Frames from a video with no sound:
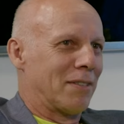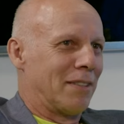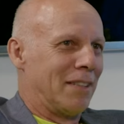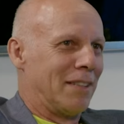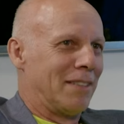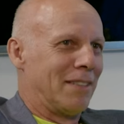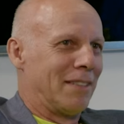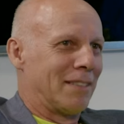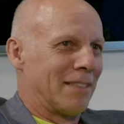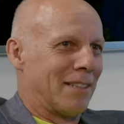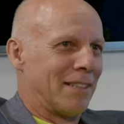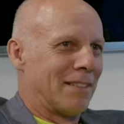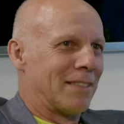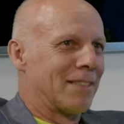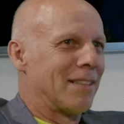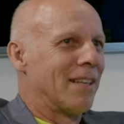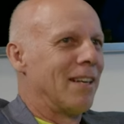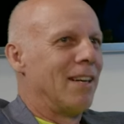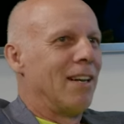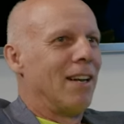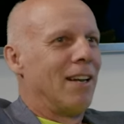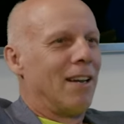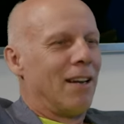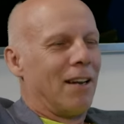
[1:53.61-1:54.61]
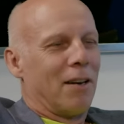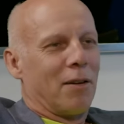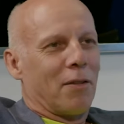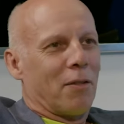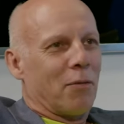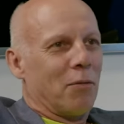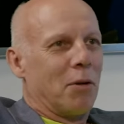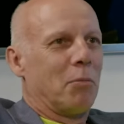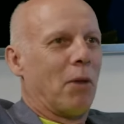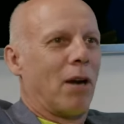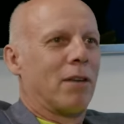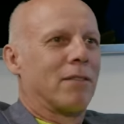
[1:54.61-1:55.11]
citizens. And
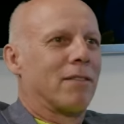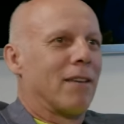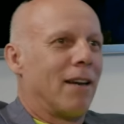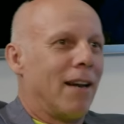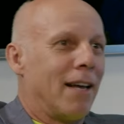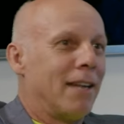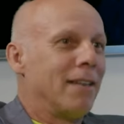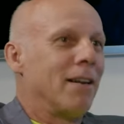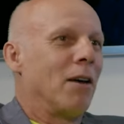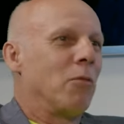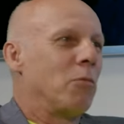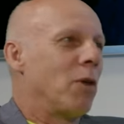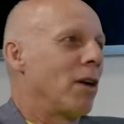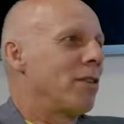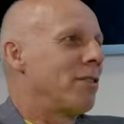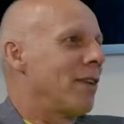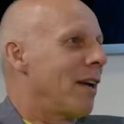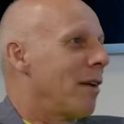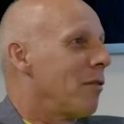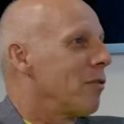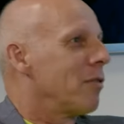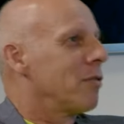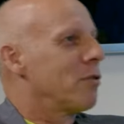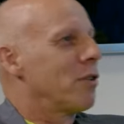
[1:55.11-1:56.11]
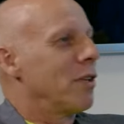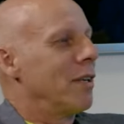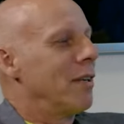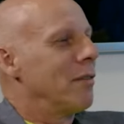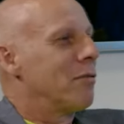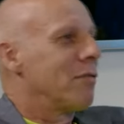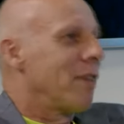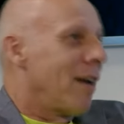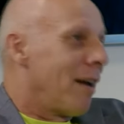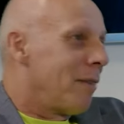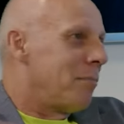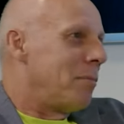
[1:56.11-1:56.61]
three months later, what I've
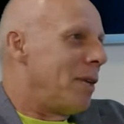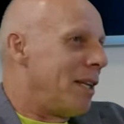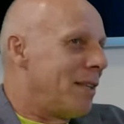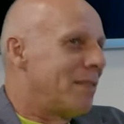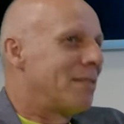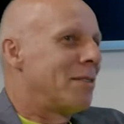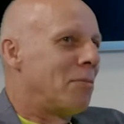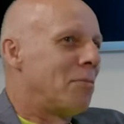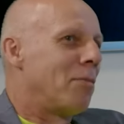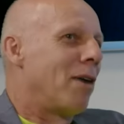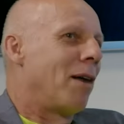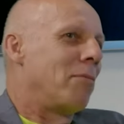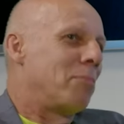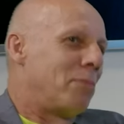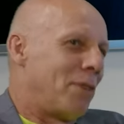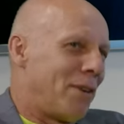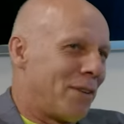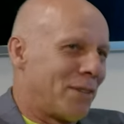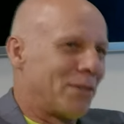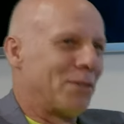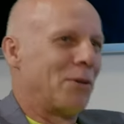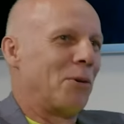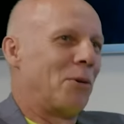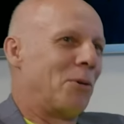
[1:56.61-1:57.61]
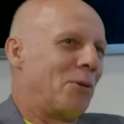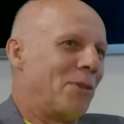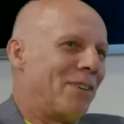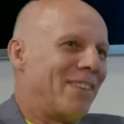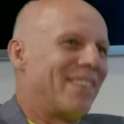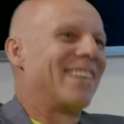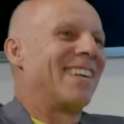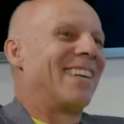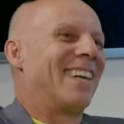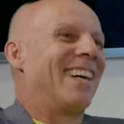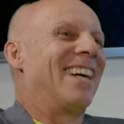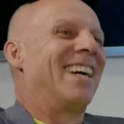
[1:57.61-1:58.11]
achieved, I beat Zimbabwe. So,
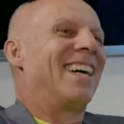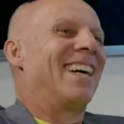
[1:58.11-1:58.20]
uh,